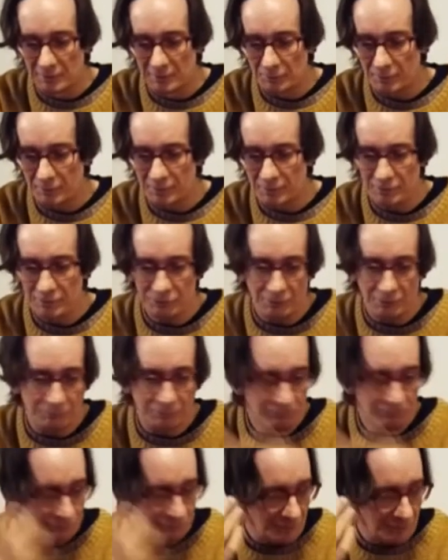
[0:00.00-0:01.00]
But then if
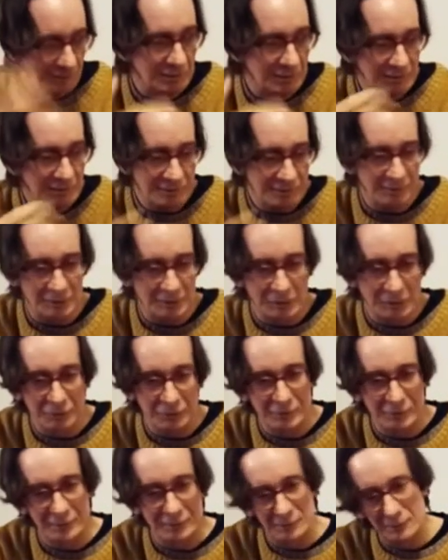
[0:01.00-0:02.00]
you kind of listen
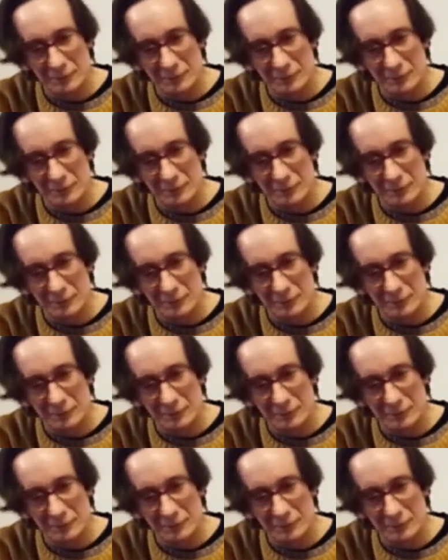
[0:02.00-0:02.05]
closely,